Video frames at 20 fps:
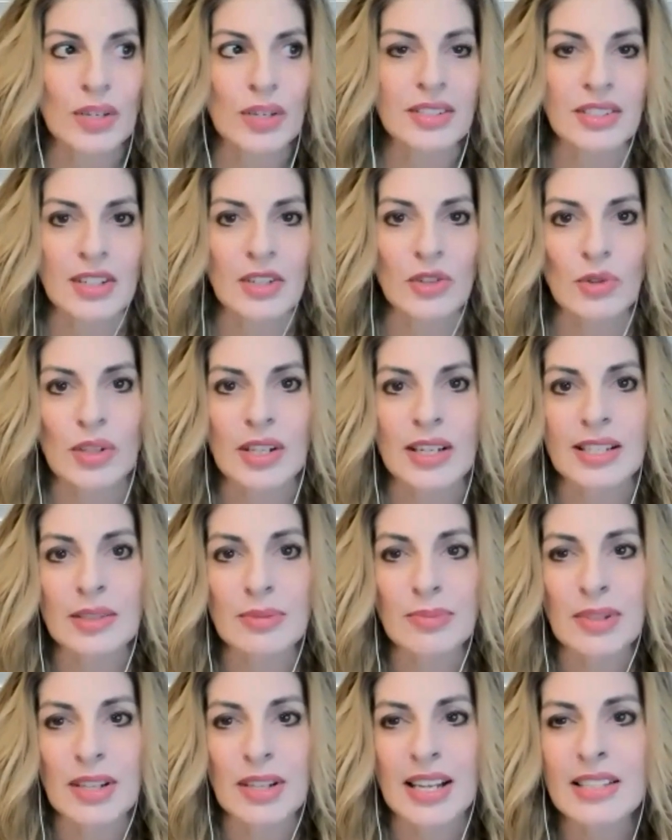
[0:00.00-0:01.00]
a
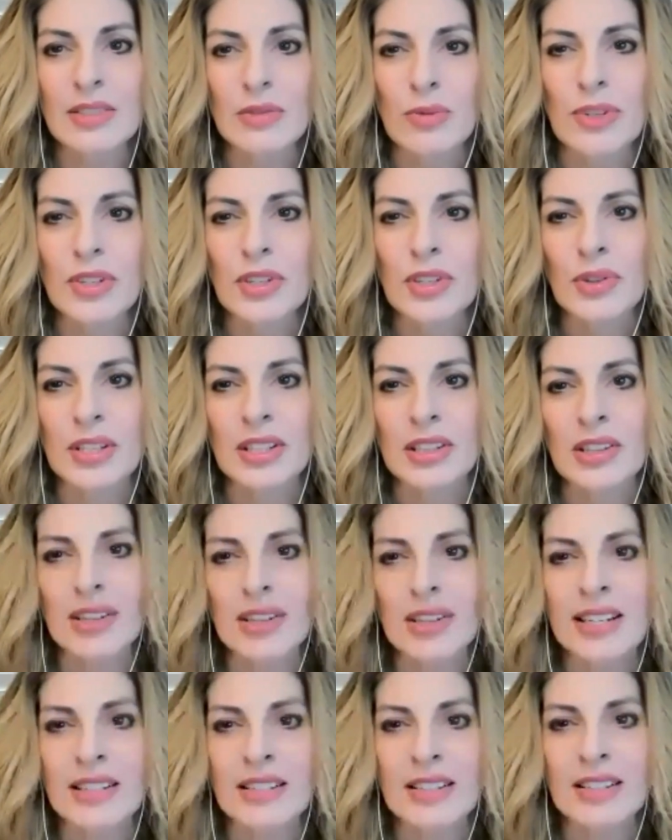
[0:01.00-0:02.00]
centralized place where you can look
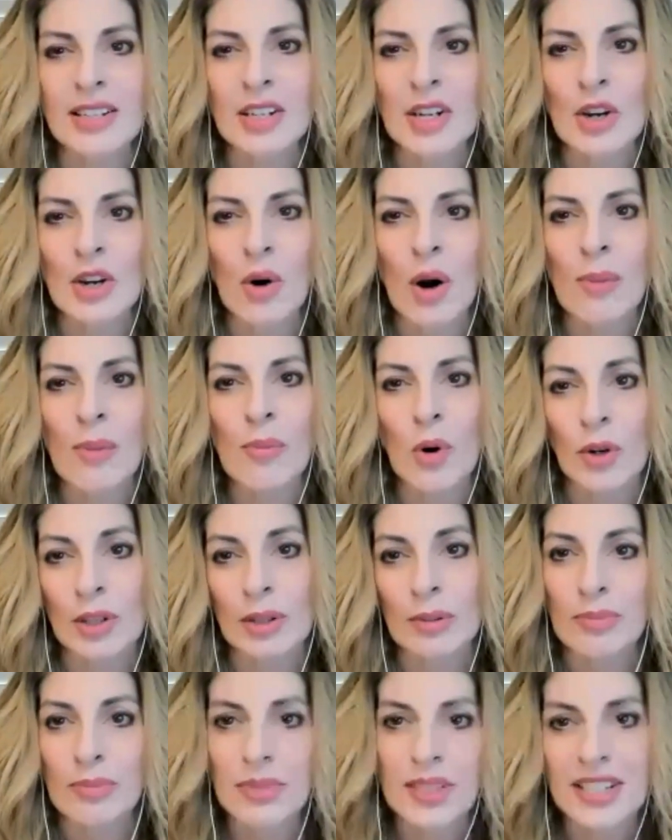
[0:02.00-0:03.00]
at, a more
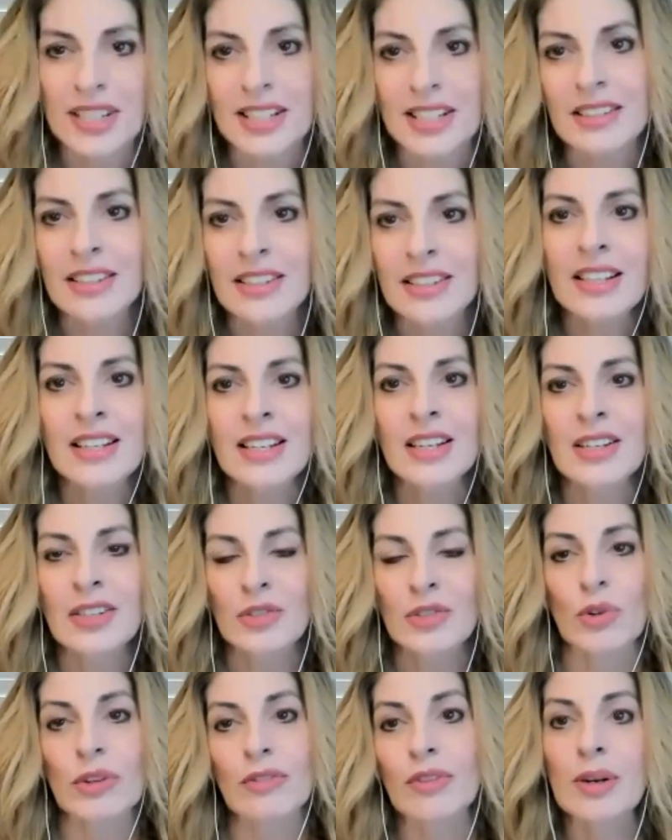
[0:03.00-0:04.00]
complete
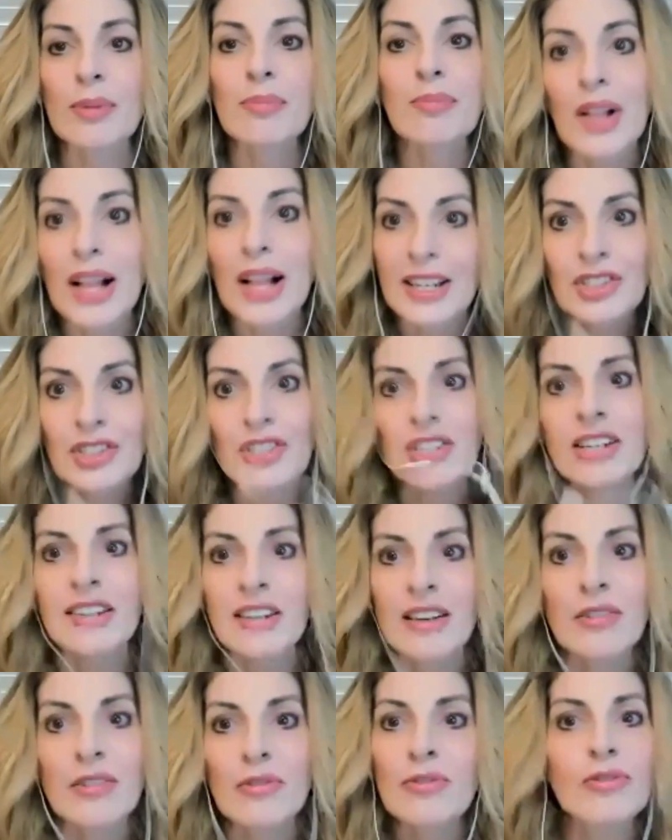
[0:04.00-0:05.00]
sort of complexion
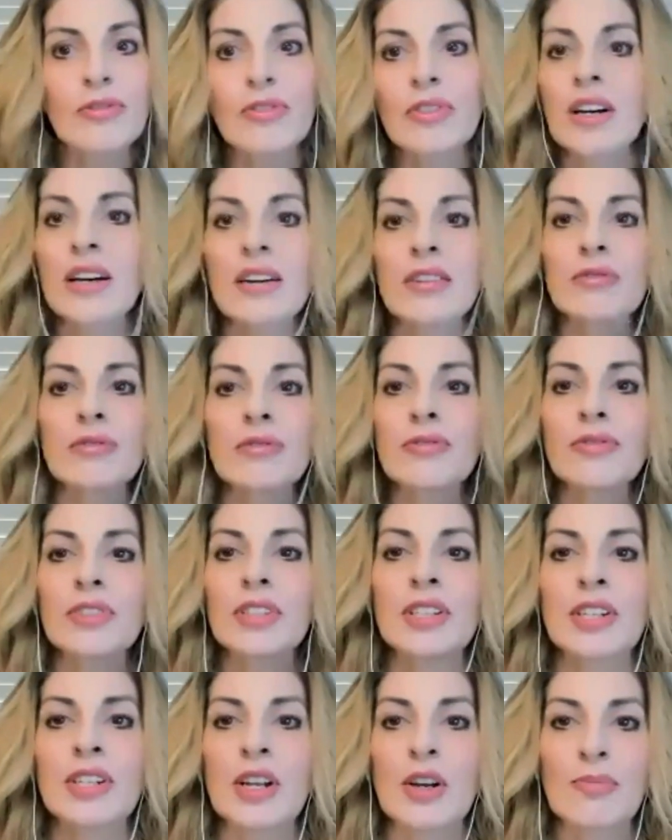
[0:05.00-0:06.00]
of
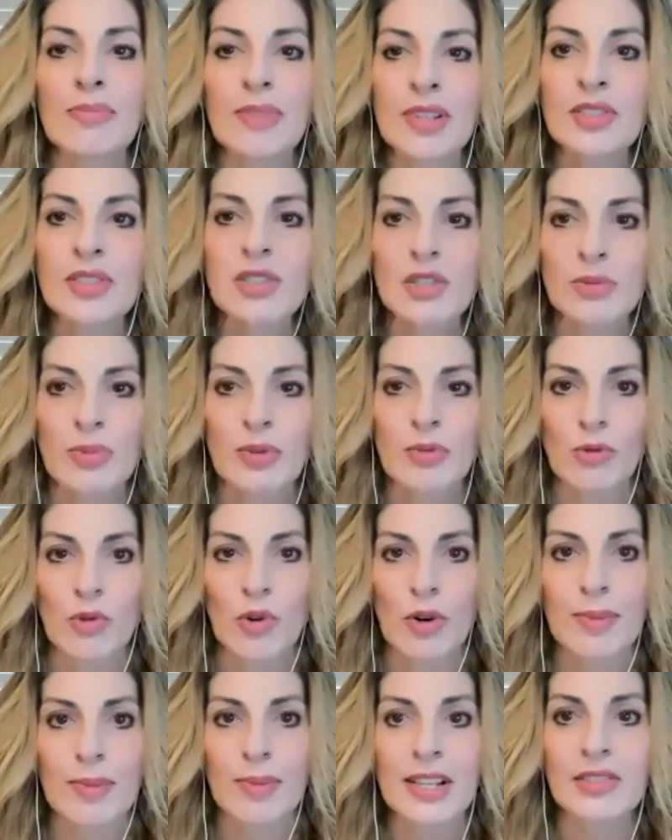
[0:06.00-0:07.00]
business
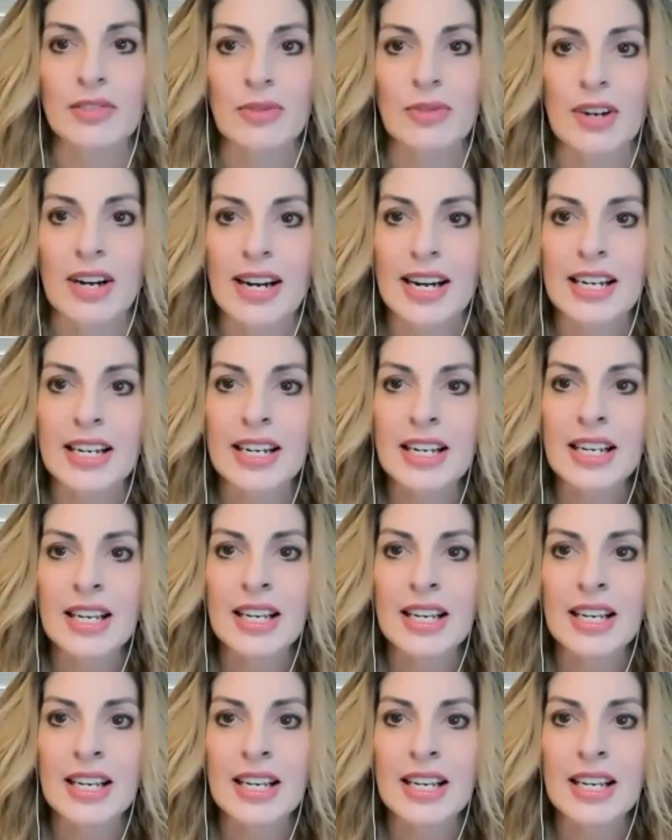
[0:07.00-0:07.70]
performance, right?